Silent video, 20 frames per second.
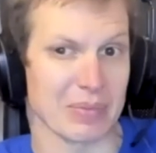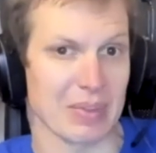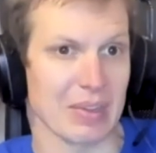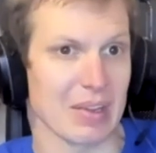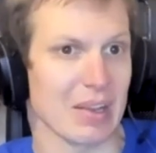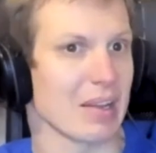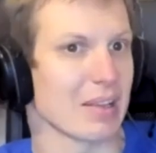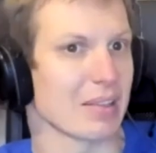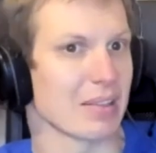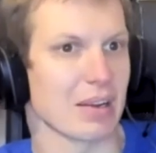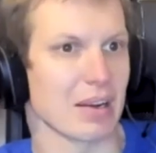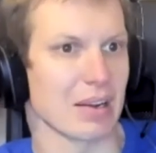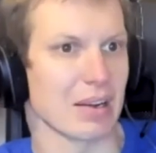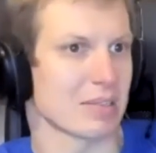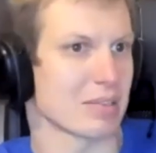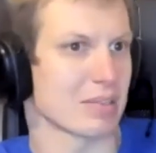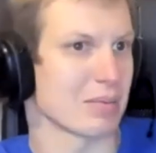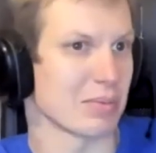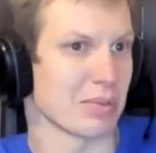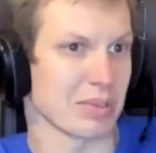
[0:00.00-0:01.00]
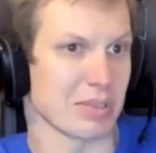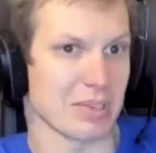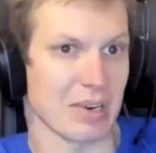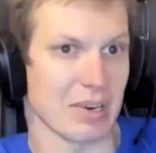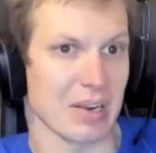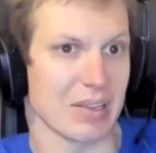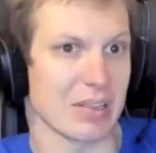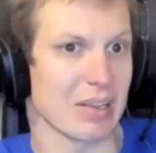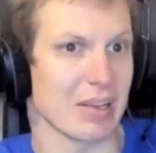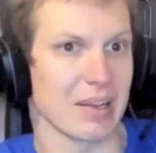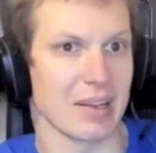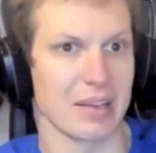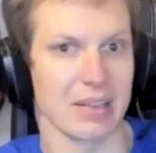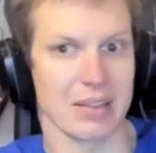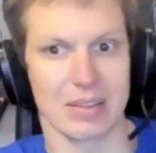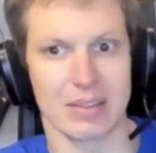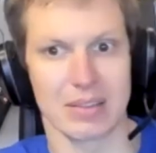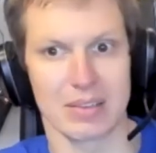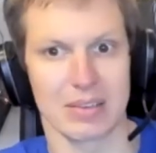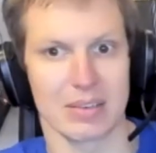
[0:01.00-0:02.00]
and customers, right?
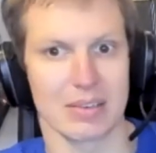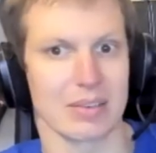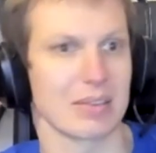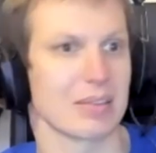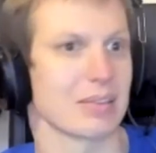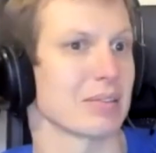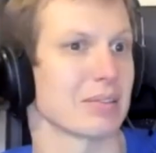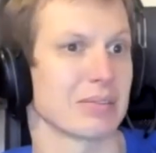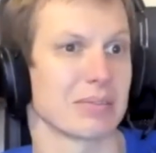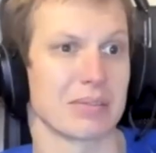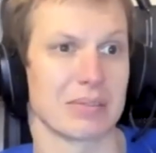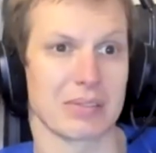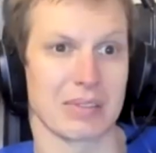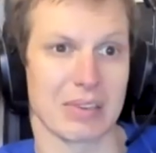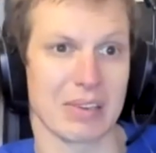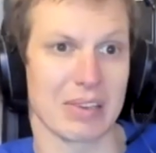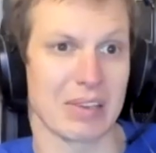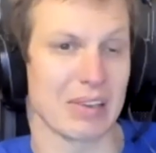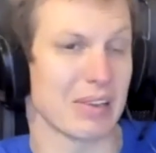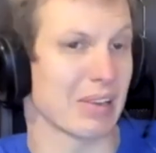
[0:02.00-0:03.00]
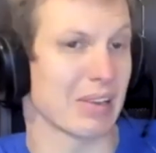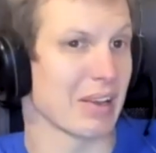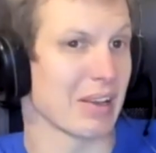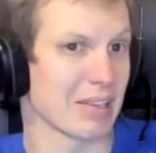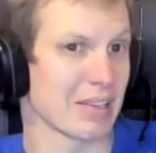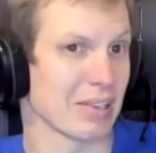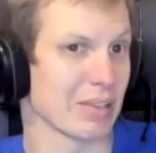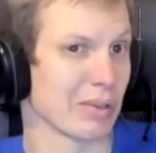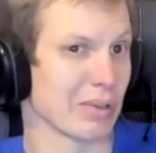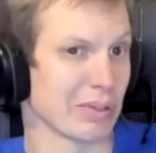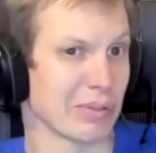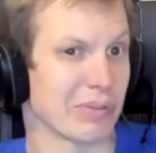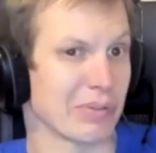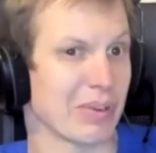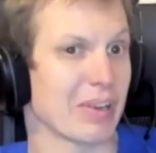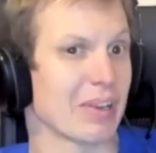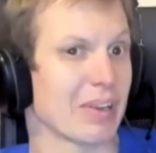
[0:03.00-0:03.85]
And get a lot of